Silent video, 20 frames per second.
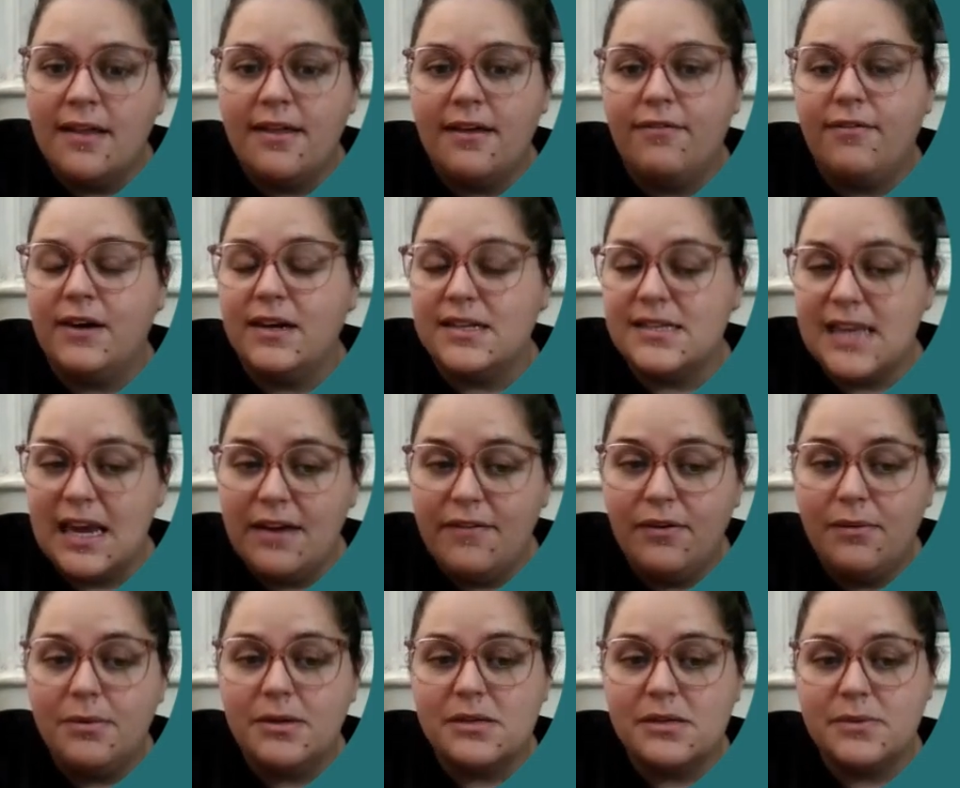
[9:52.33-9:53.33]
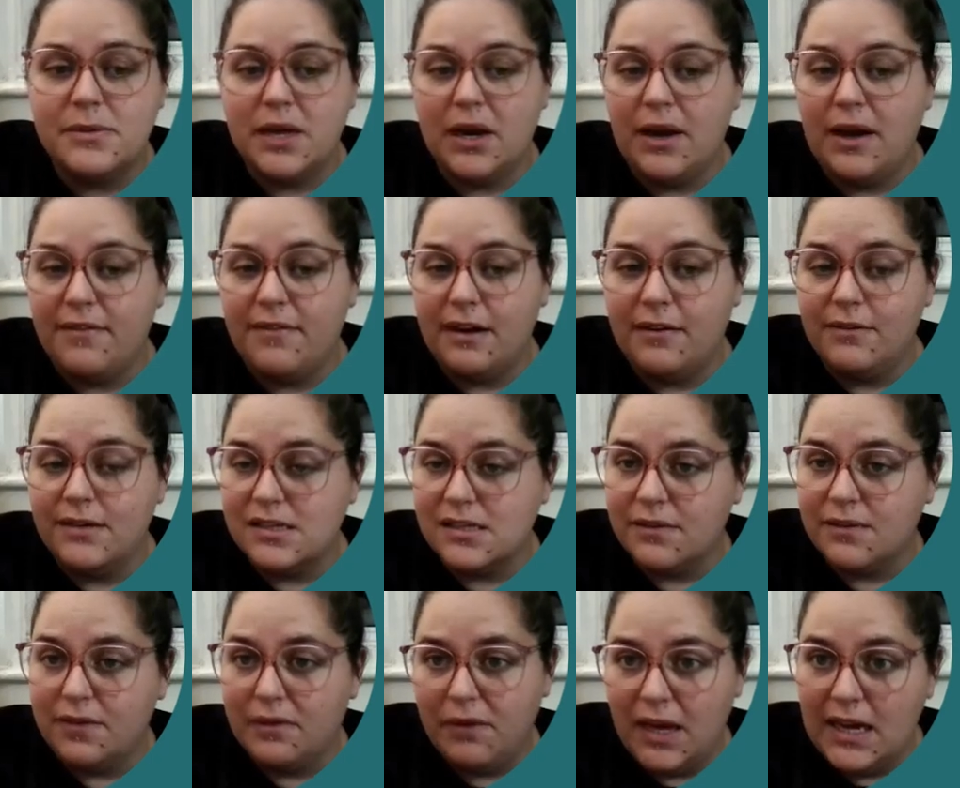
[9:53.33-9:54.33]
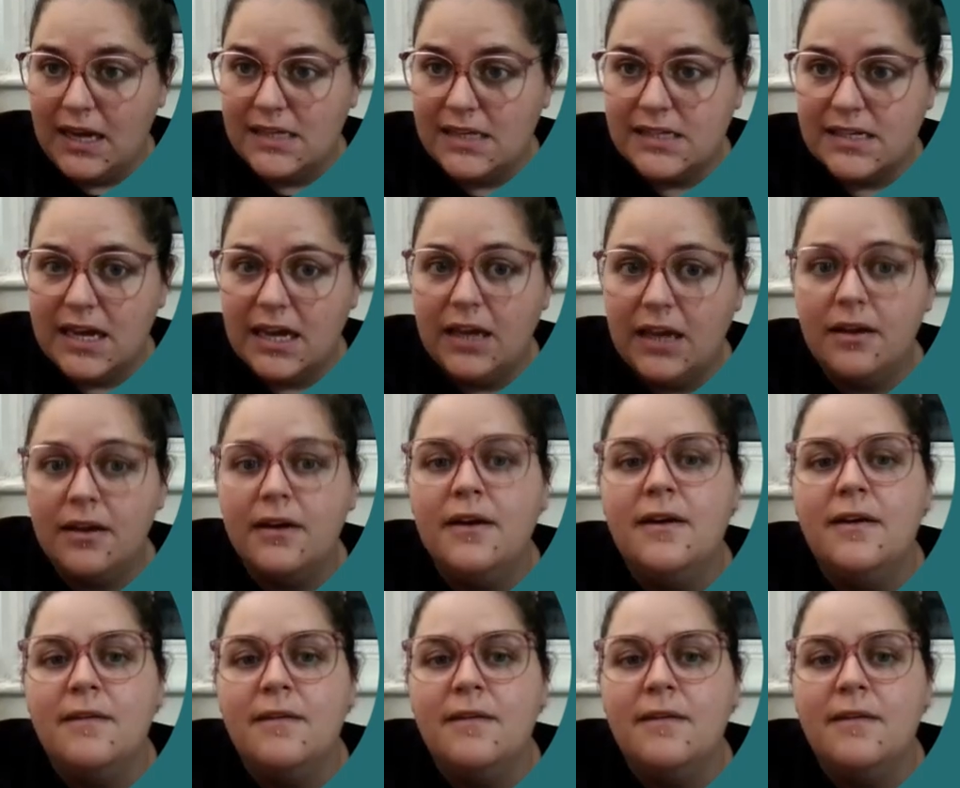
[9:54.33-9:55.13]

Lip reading: They're far safer because we don't have that risk of overheating.